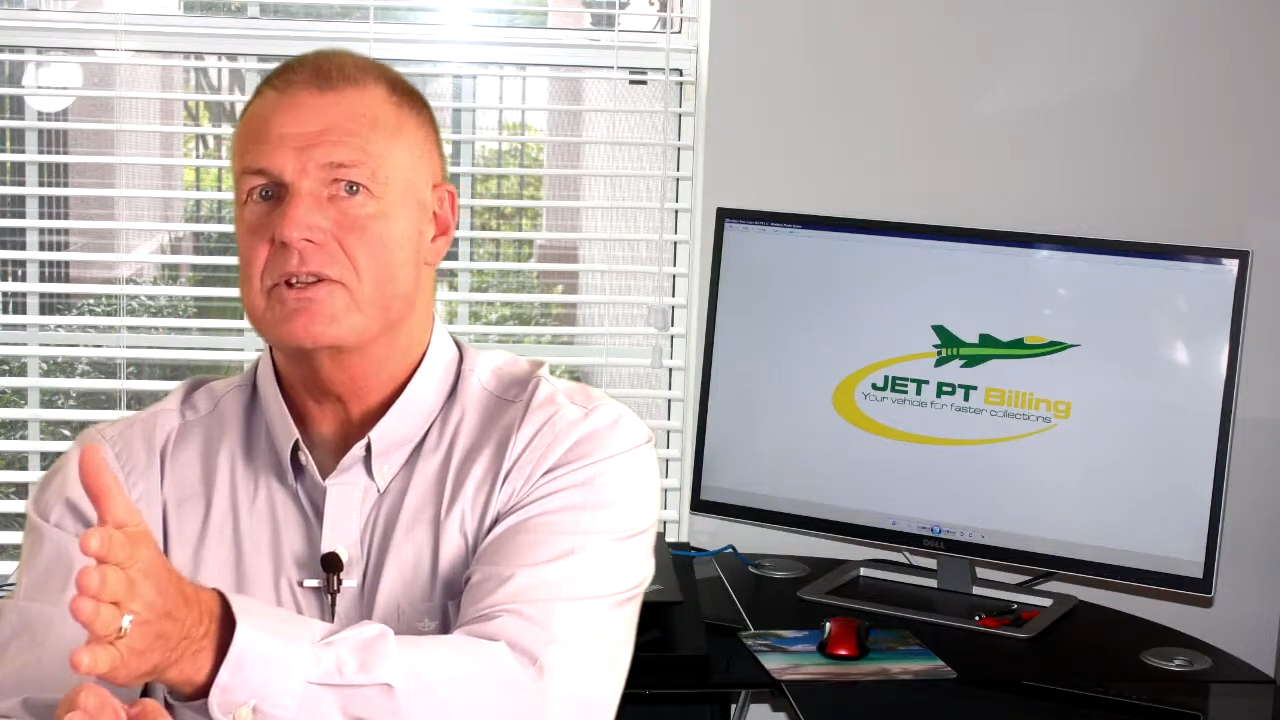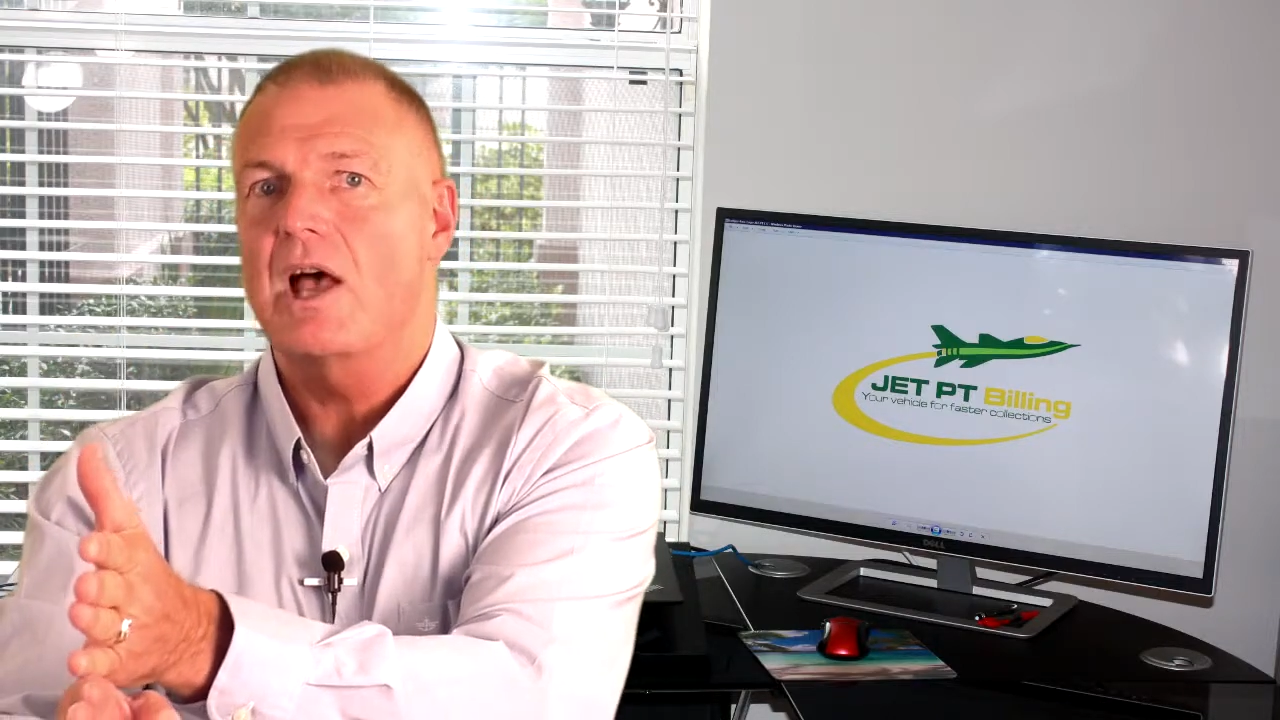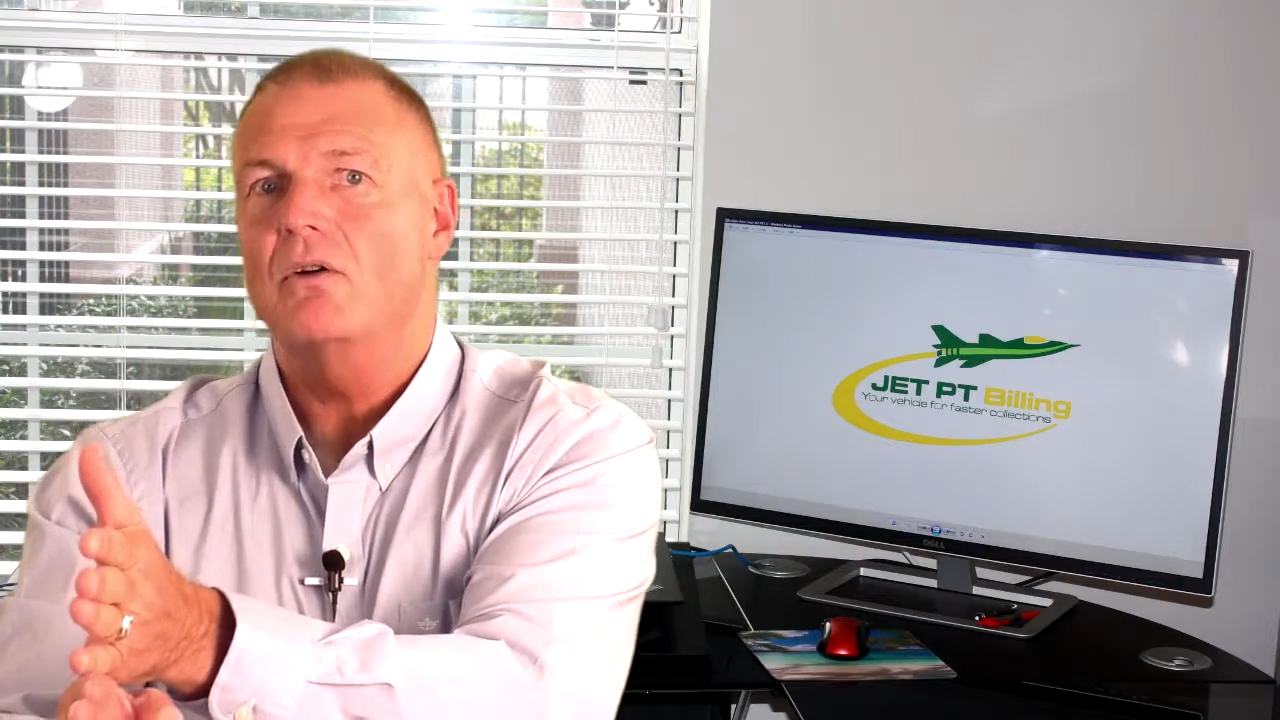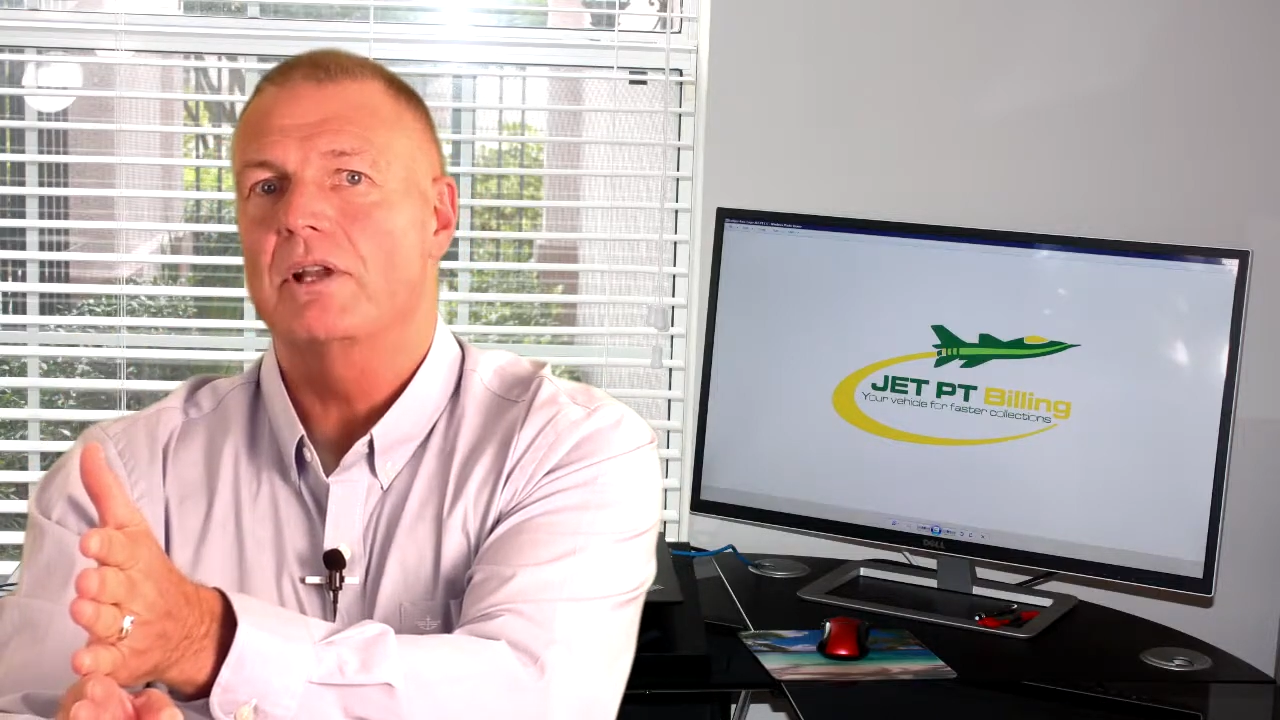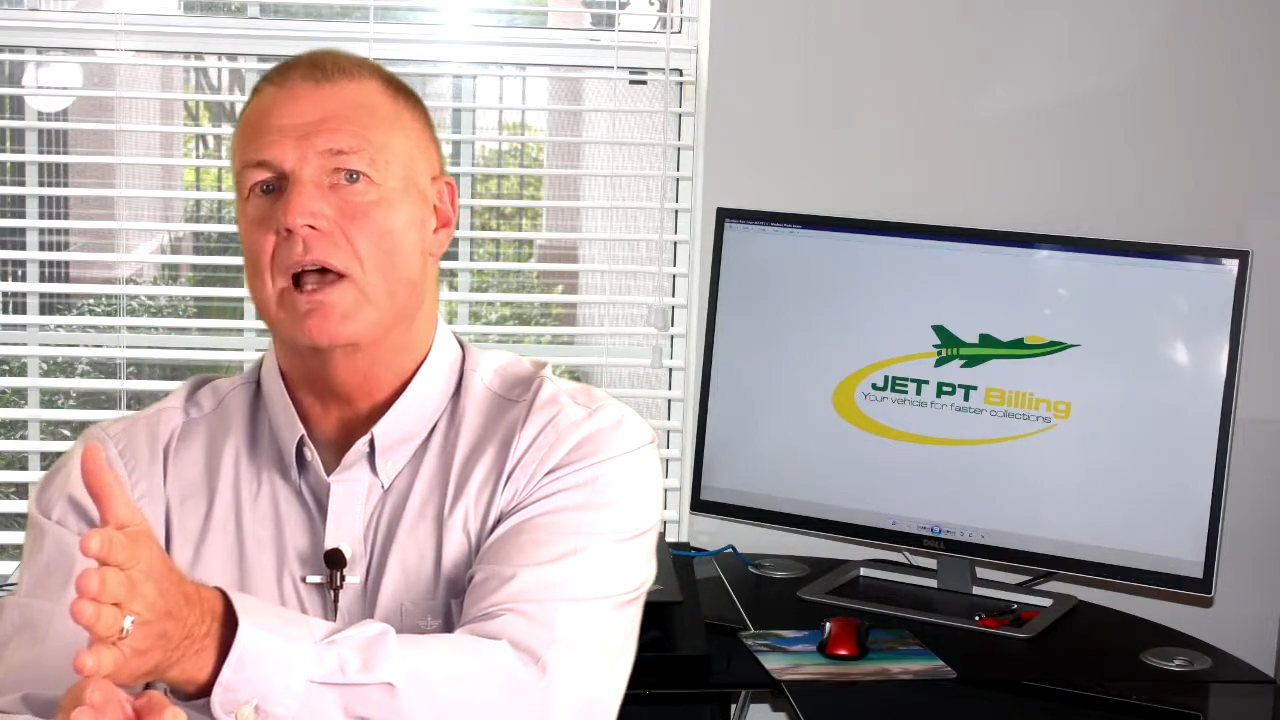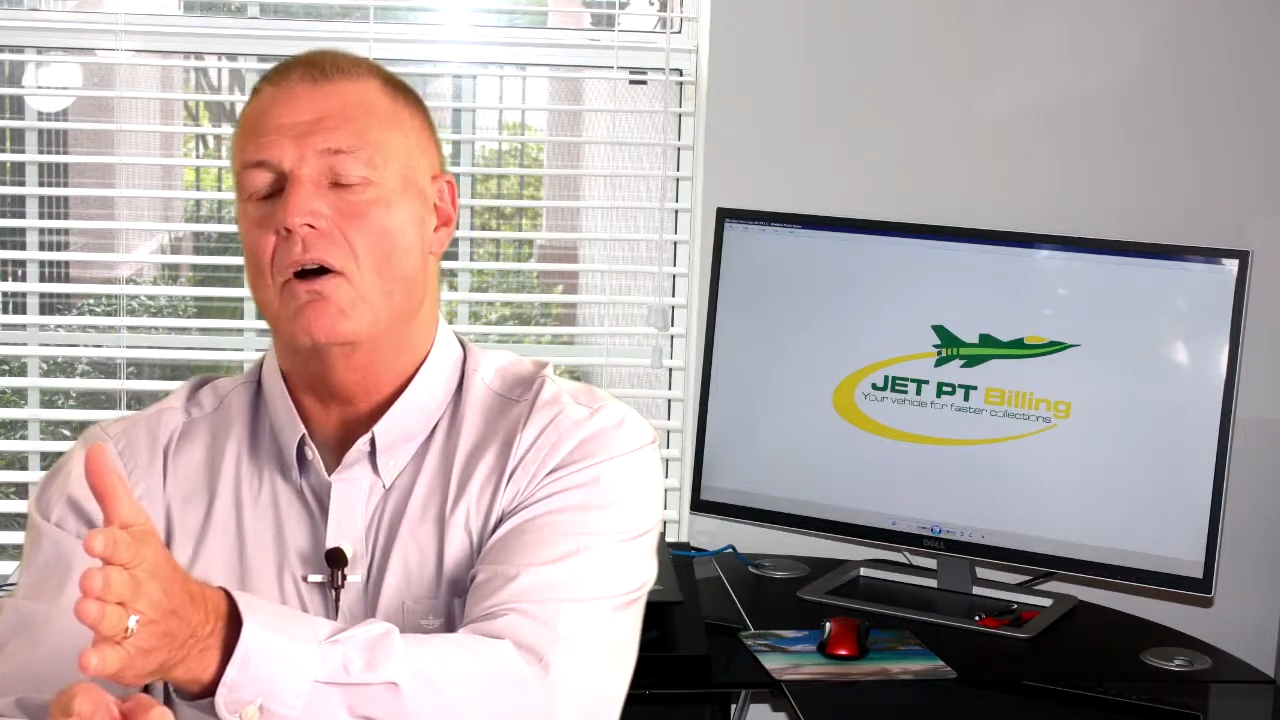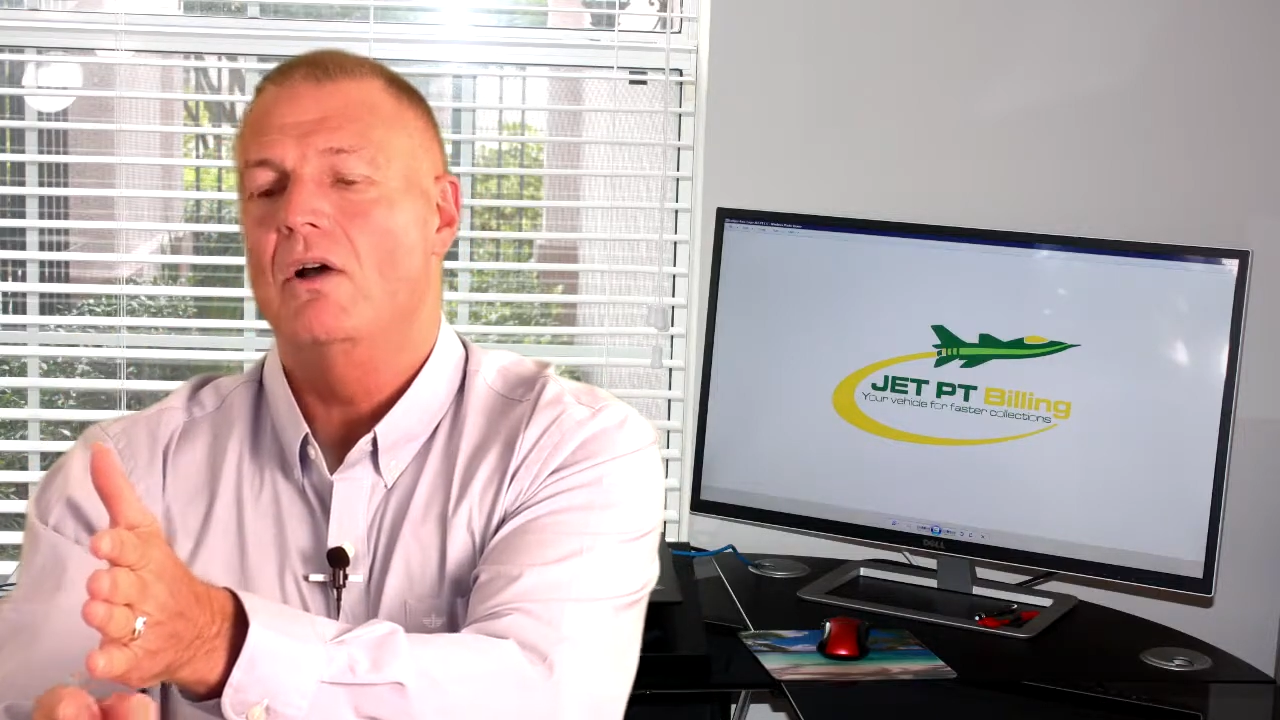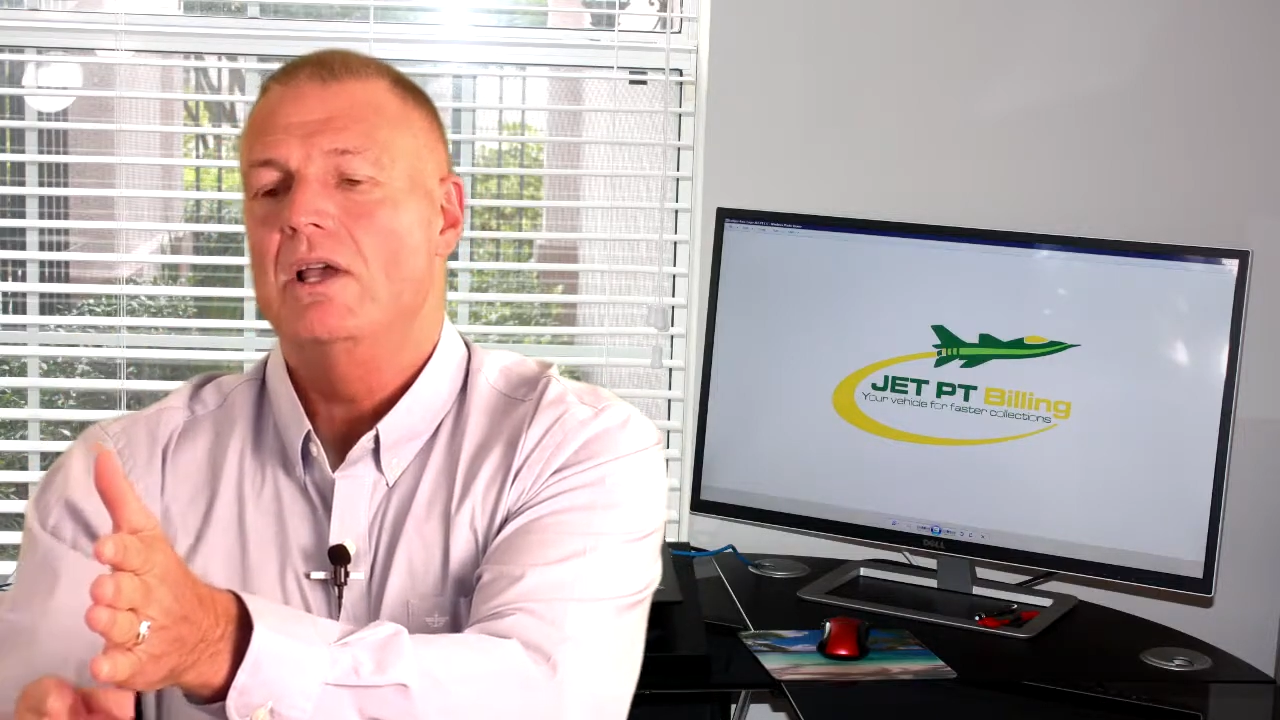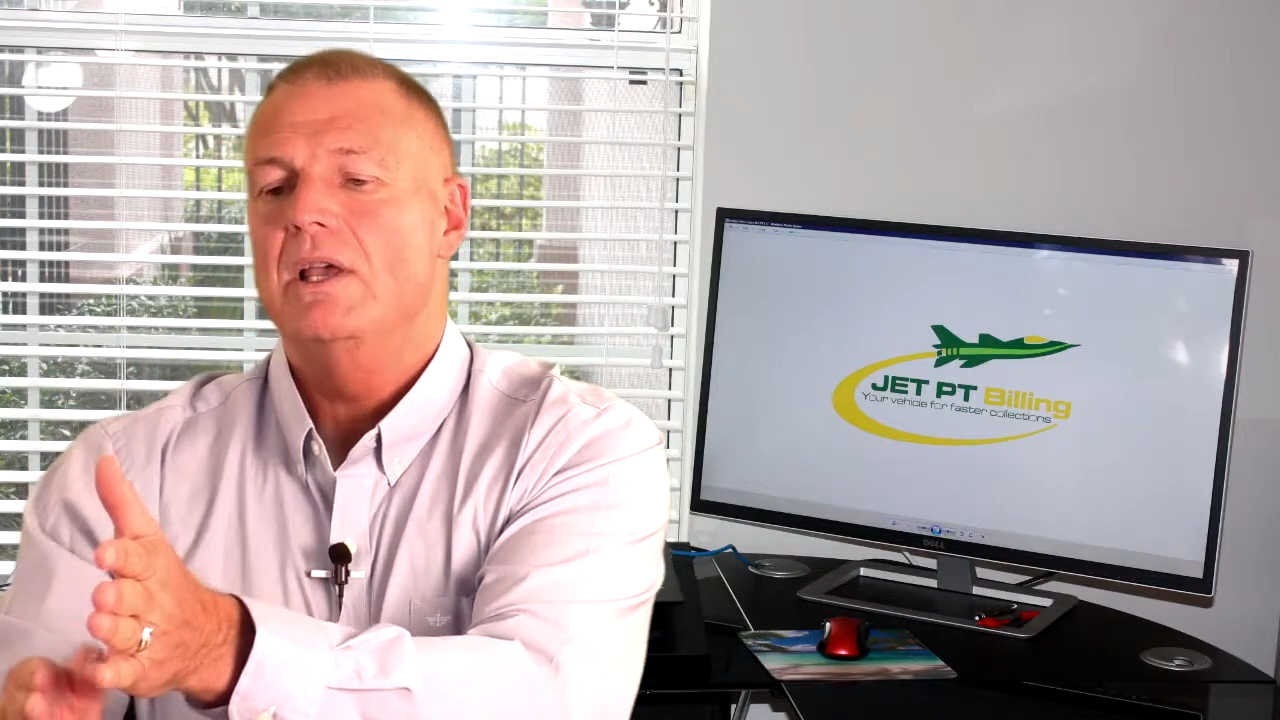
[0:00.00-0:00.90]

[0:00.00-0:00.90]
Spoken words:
out now,